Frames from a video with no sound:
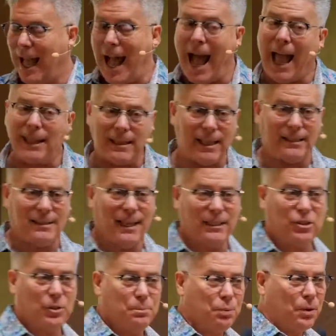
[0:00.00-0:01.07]
I think it's
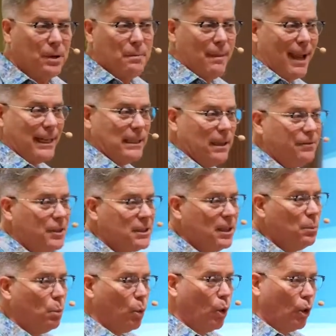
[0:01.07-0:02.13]
actually pretty
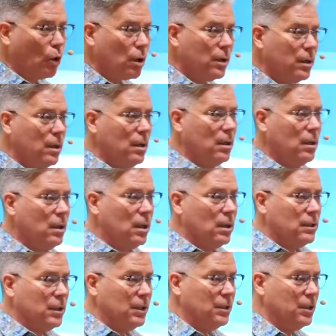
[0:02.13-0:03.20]
magnificent work
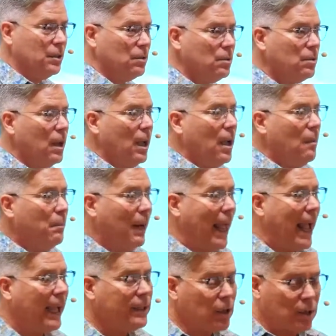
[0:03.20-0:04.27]
to do, but I
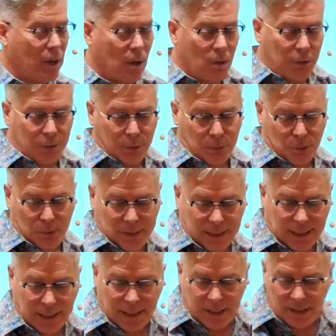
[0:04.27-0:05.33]
had to go through
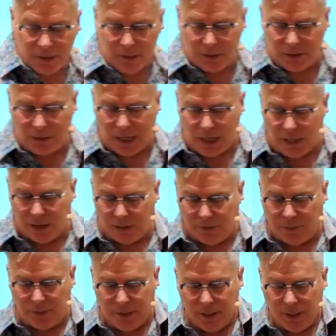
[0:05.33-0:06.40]
years
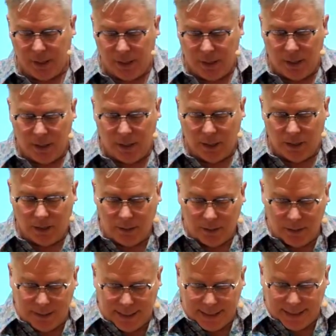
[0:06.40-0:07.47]
of
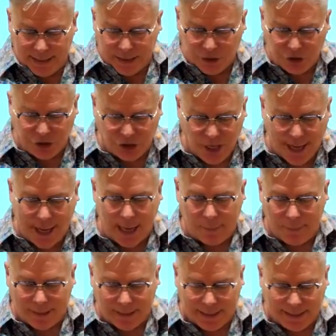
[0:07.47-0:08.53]
getting the shame
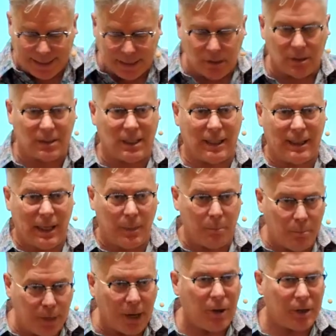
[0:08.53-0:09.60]
and the guilt and the
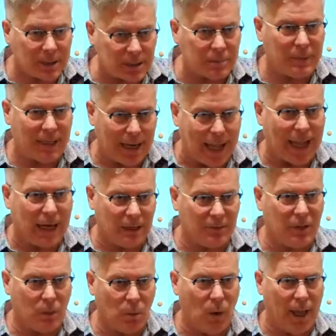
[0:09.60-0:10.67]
embarrassment out
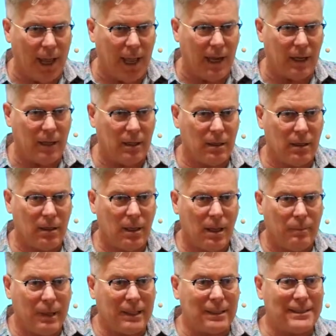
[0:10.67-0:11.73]
of the way,
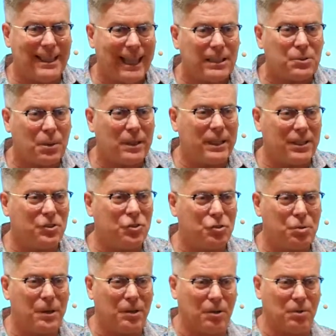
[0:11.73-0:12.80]
because that's what gets
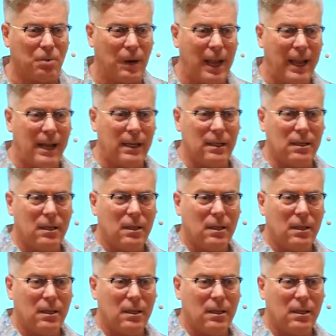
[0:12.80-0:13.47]
triggered, right?